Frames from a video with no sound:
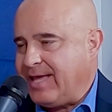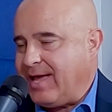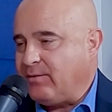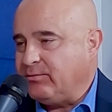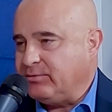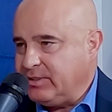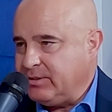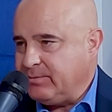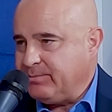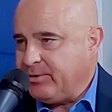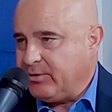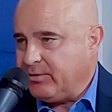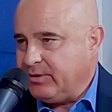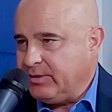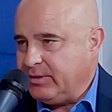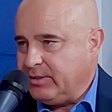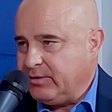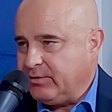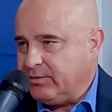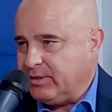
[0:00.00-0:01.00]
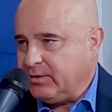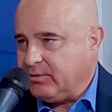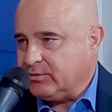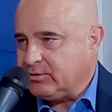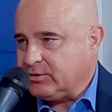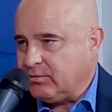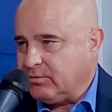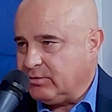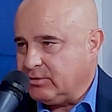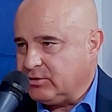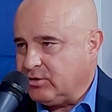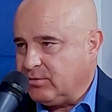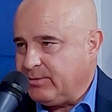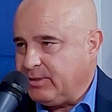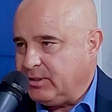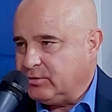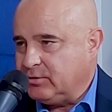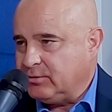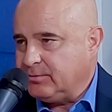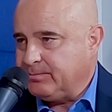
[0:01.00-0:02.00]
counting period here in Arizona so
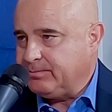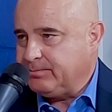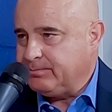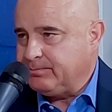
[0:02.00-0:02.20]
much?